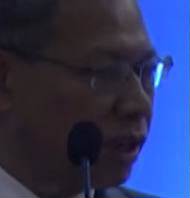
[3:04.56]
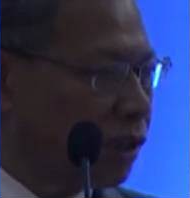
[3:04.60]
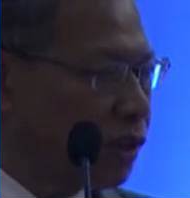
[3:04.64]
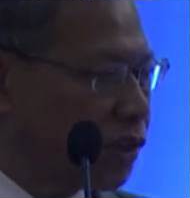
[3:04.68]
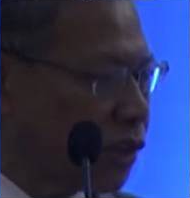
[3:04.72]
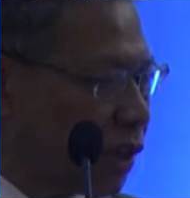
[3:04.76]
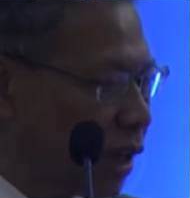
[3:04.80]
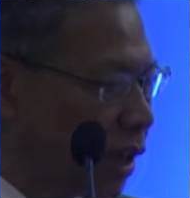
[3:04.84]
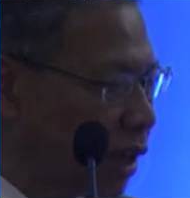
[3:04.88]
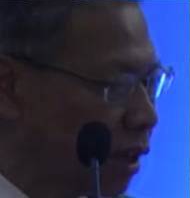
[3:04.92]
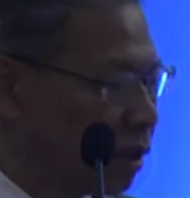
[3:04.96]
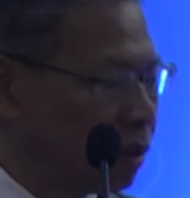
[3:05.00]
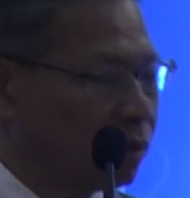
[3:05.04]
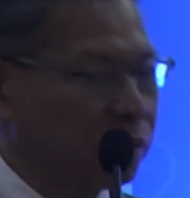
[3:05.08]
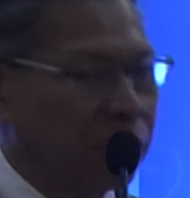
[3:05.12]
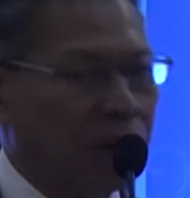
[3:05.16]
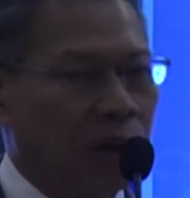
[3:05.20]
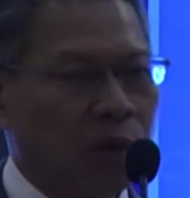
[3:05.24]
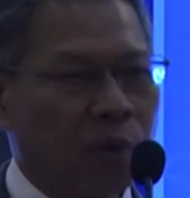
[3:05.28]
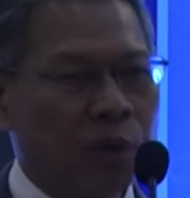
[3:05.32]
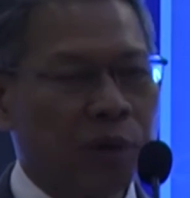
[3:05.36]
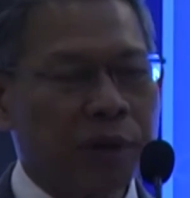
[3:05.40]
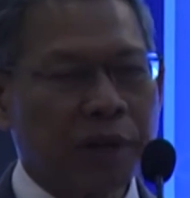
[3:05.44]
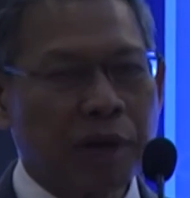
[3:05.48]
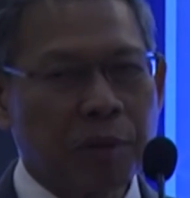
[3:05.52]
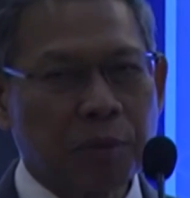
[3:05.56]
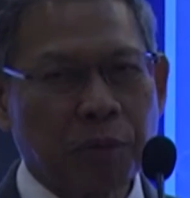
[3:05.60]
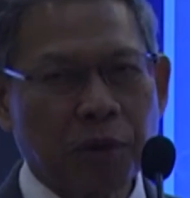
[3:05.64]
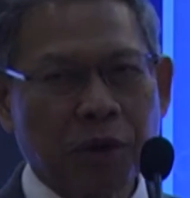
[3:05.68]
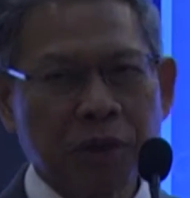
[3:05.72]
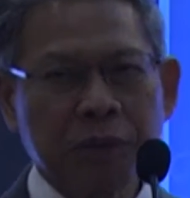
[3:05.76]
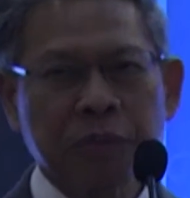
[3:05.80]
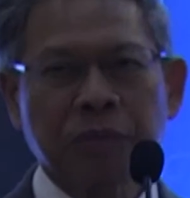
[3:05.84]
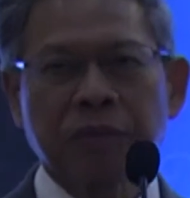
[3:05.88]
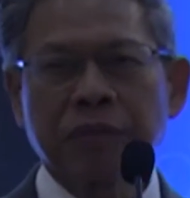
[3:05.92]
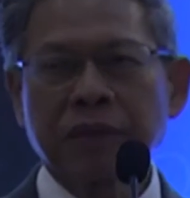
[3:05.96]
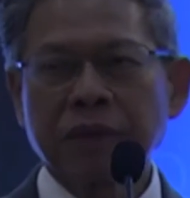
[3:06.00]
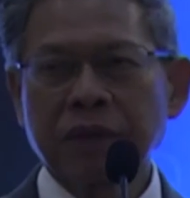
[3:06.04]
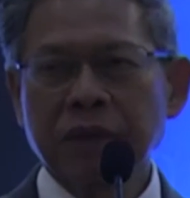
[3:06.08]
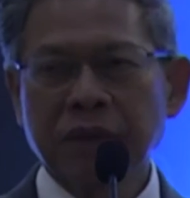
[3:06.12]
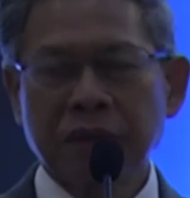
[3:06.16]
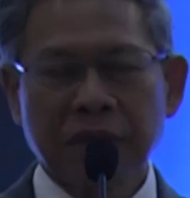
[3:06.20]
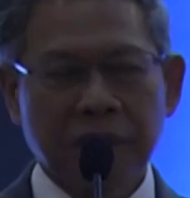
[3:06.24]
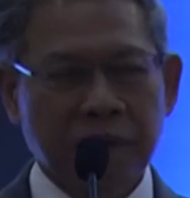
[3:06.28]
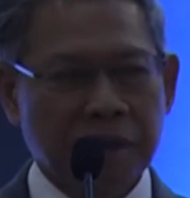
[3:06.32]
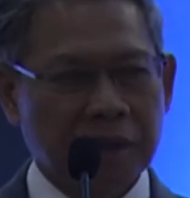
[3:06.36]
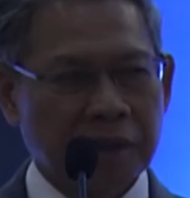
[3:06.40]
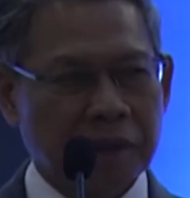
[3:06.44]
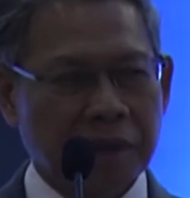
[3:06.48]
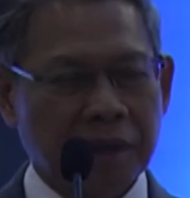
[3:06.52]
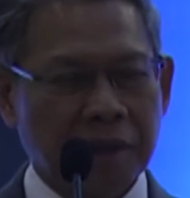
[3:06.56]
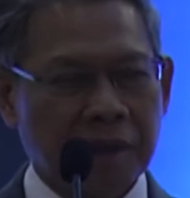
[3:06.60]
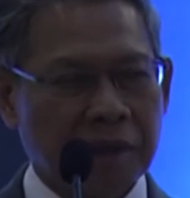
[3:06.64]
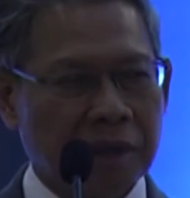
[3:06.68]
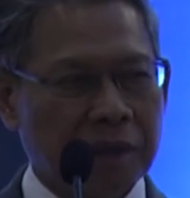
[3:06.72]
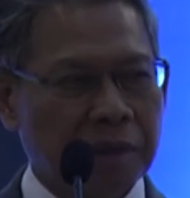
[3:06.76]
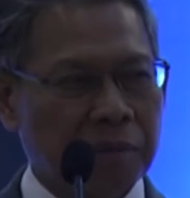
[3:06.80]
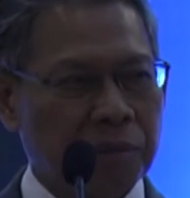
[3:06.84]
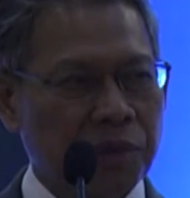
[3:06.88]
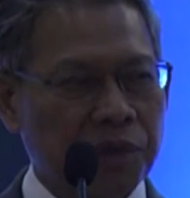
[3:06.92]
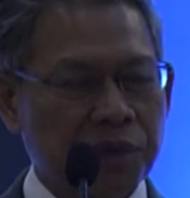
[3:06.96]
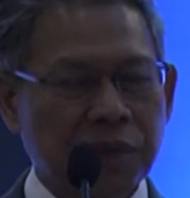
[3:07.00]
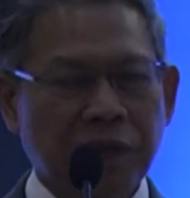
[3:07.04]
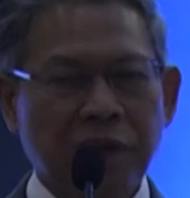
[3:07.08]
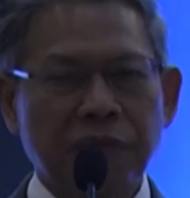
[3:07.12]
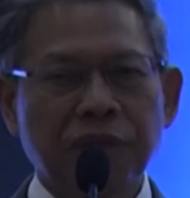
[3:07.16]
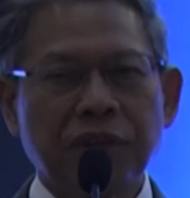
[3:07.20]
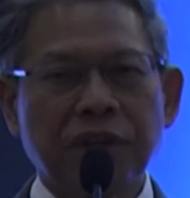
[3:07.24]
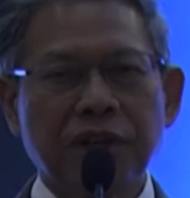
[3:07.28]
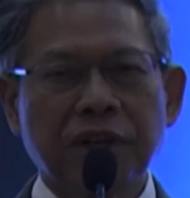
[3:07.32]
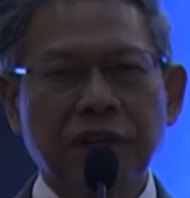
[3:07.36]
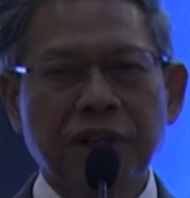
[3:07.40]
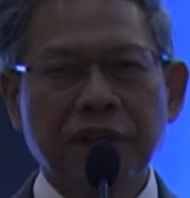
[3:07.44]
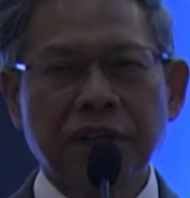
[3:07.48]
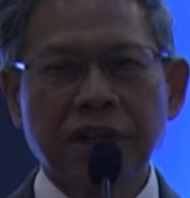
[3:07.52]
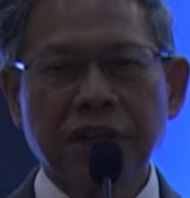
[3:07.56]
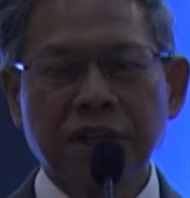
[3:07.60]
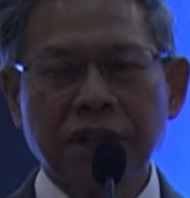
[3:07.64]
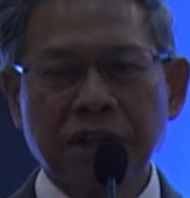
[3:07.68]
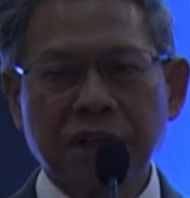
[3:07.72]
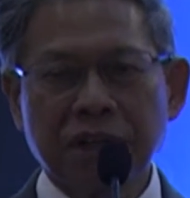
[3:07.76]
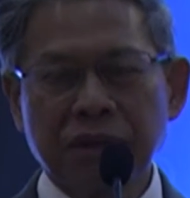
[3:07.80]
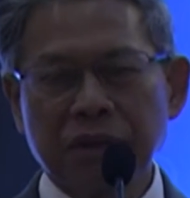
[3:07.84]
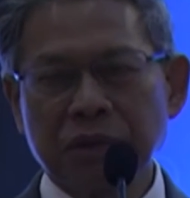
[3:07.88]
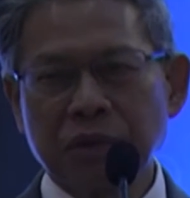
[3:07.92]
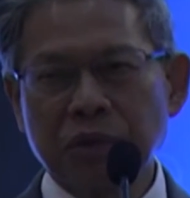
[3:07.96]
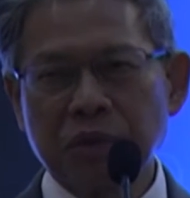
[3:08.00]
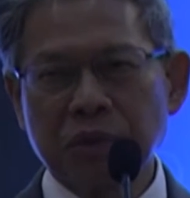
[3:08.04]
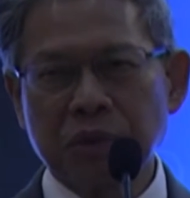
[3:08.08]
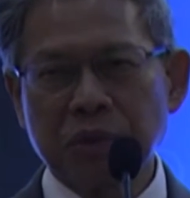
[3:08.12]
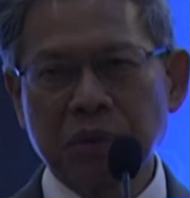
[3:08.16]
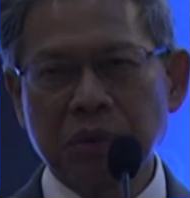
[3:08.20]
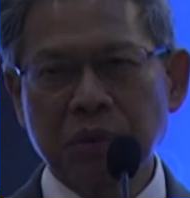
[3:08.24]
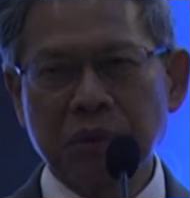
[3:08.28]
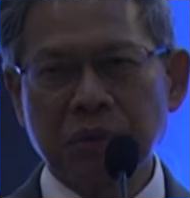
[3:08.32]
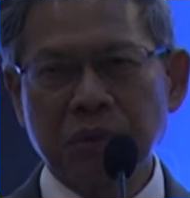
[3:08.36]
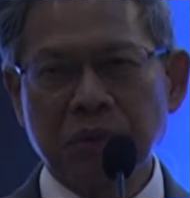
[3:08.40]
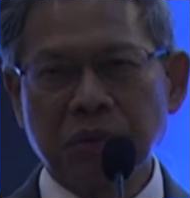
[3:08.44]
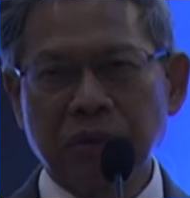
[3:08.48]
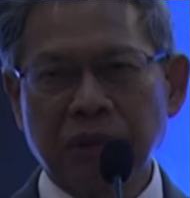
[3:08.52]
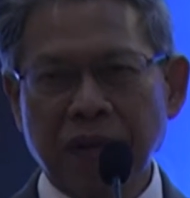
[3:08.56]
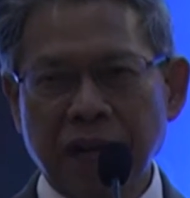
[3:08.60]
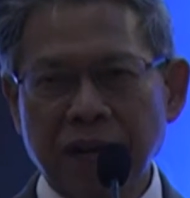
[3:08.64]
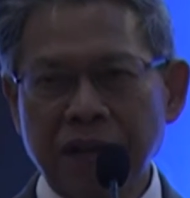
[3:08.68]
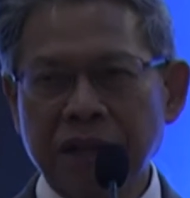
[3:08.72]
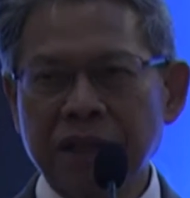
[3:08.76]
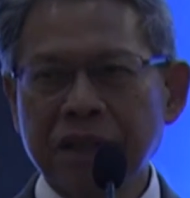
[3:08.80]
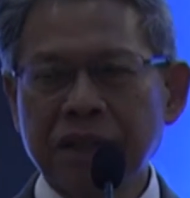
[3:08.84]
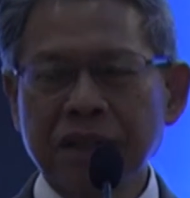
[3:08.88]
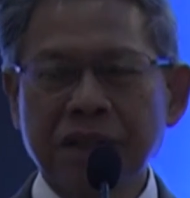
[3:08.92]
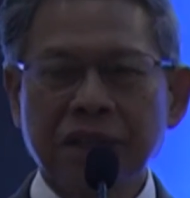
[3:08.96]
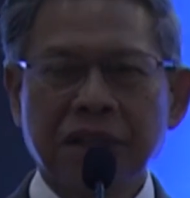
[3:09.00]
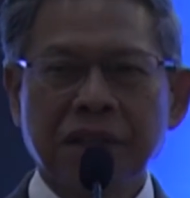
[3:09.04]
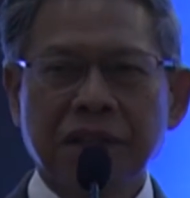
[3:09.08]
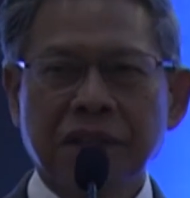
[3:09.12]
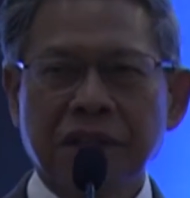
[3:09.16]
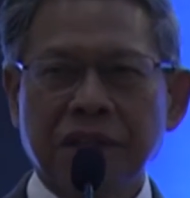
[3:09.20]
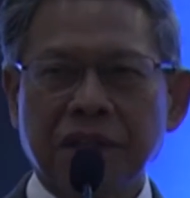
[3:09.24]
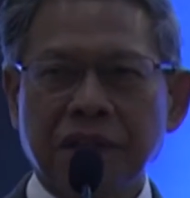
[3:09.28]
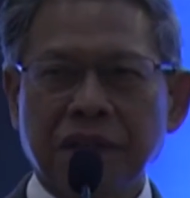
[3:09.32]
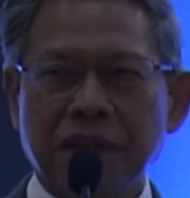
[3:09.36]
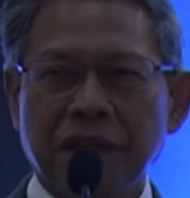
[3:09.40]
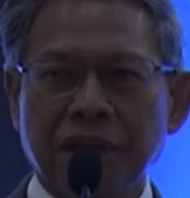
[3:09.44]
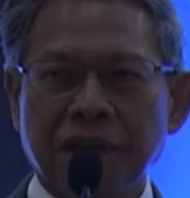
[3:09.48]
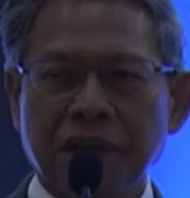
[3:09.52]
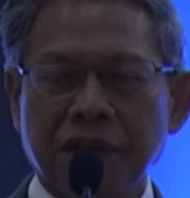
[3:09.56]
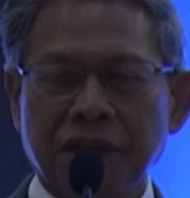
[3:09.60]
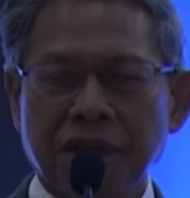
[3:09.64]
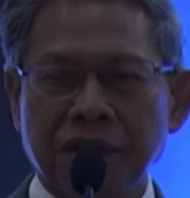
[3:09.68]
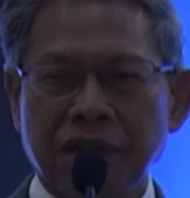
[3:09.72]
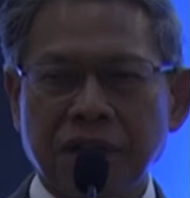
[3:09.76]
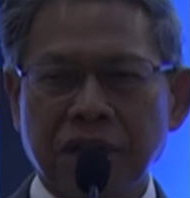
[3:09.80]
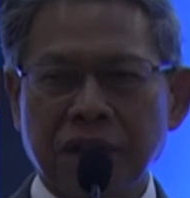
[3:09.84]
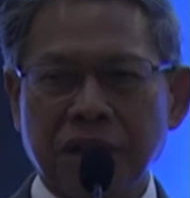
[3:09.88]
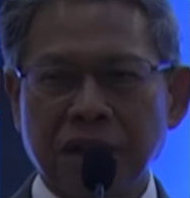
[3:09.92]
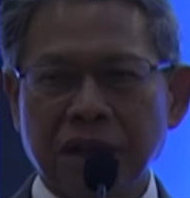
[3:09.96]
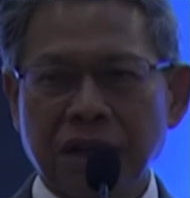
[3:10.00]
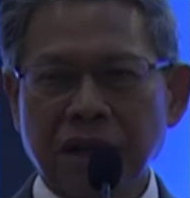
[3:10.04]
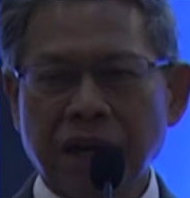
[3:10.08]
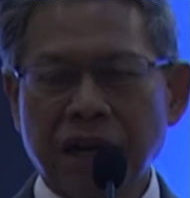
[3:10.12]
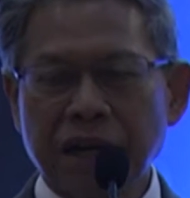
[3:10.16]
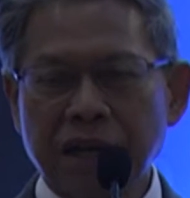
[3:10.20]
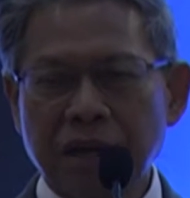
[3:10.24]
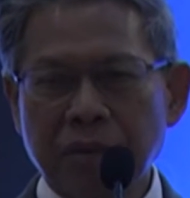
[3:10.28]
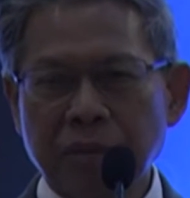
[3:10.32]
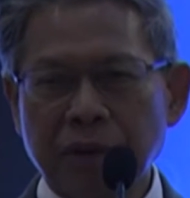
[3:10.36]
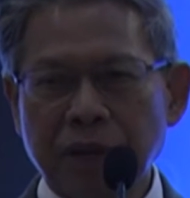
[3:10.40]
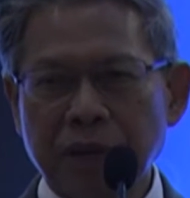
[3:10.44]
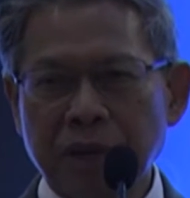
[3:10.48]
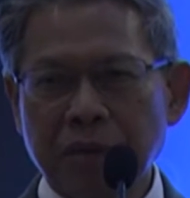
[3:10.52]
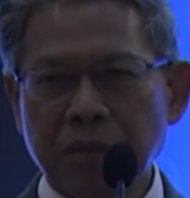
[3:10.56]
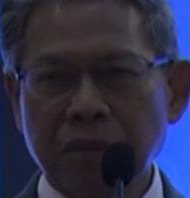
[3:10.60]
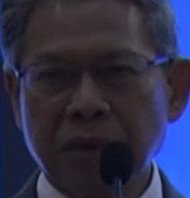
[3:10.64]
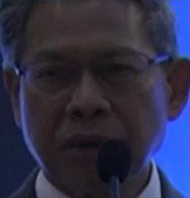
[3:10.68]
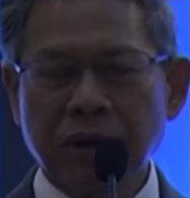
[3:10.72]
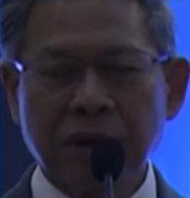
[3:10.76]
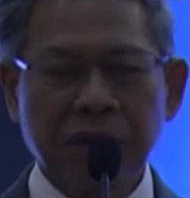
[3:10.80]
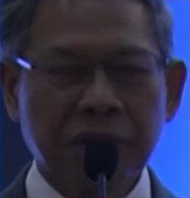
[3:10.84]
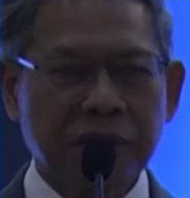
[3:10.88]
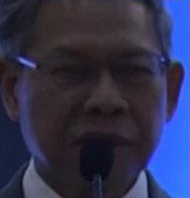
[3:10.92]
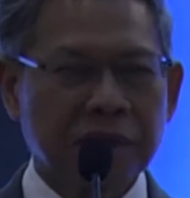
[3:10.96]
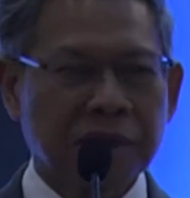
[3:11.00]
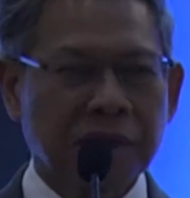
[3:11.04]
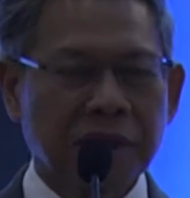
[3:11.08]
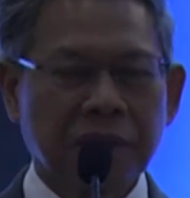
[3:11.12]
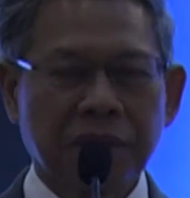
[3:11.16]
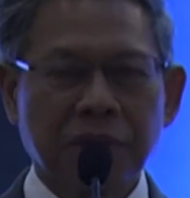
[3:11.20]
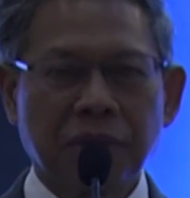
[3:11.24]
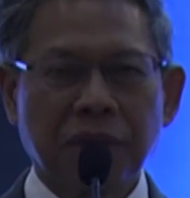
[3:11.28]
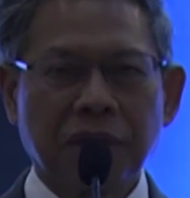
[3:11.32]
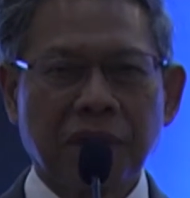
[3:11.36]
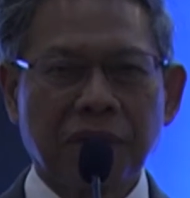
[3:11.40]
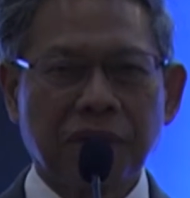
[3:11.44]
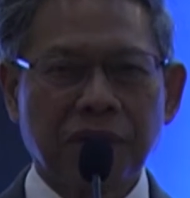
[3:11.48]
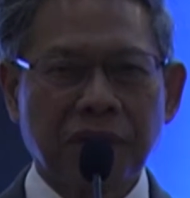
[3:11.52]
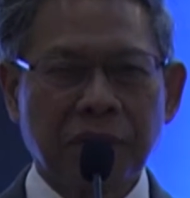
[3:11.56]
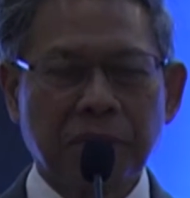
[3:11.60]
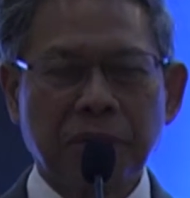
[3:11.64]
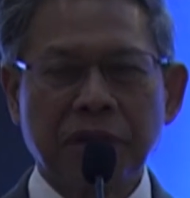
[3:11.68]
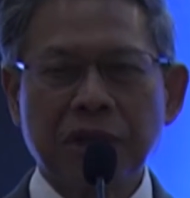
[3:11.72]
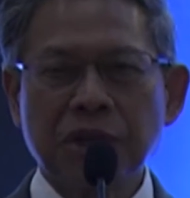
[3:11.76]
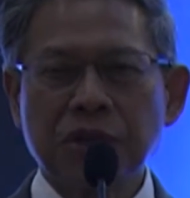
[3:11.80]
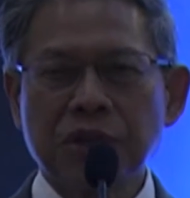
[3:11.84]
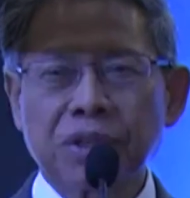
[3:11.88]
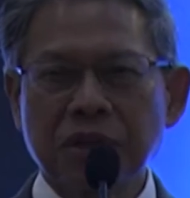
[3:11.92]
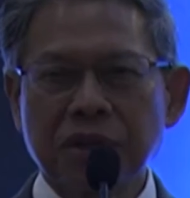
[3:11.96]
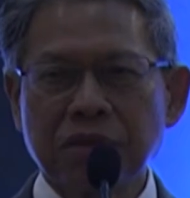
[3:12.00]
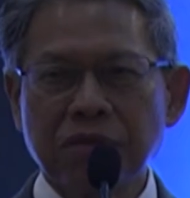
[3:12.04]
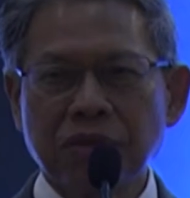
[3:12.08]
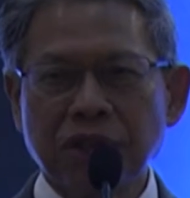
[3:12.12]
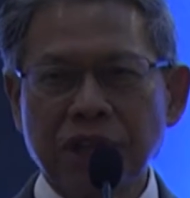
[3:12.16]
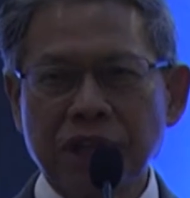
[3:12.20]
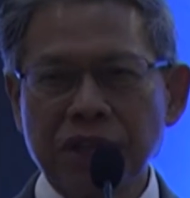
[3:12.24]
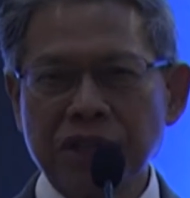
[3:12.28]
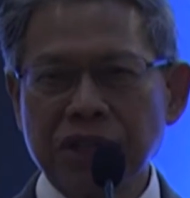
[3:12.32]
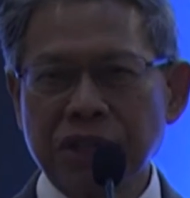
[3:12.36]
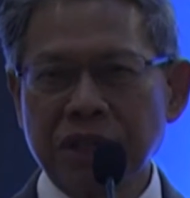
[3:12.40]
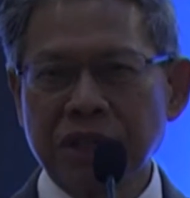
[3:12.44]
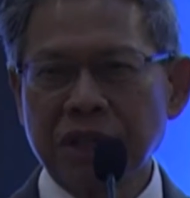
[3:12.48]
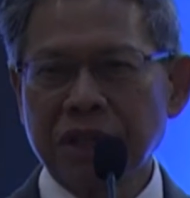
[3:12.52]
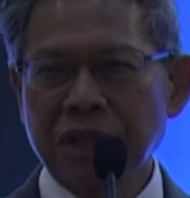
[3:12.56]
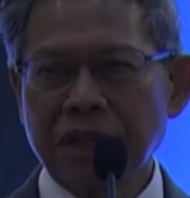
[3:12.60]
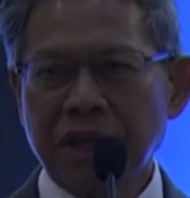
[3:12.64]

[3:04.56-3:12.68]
the design of our own airport. Uh, Mister Ravindran here used to run uh, the Hyderabad airport, and we have the Malaysian village.